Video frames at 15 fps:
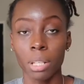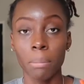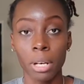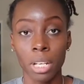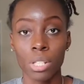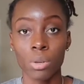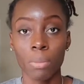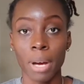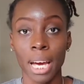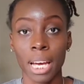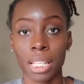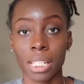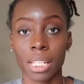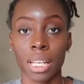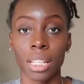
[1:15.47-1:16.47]
the muscle
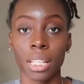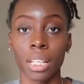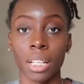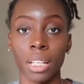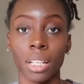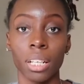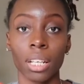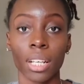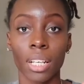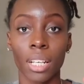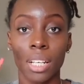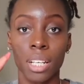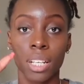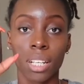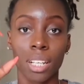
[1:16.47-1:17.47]
mass and the
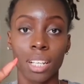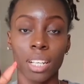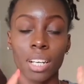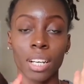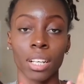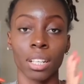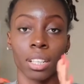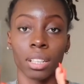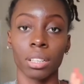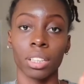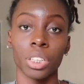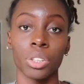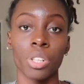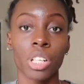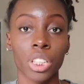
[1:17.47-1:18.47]

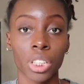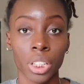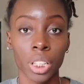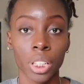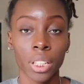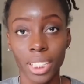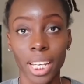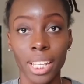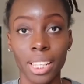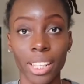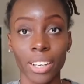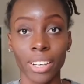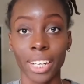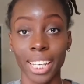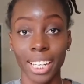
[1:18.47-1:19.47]
structure, and
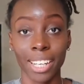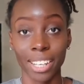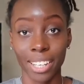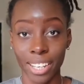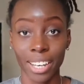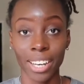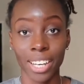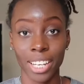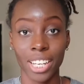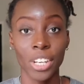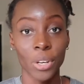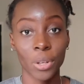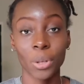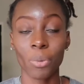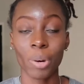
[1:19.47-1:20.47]
they're getting cut, you
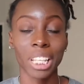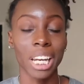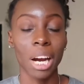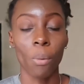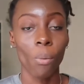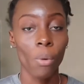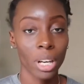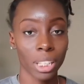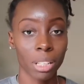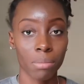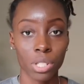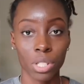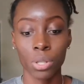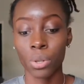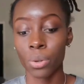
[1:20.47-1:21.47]
know, the way that I want them
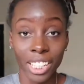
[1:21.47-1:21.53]
to.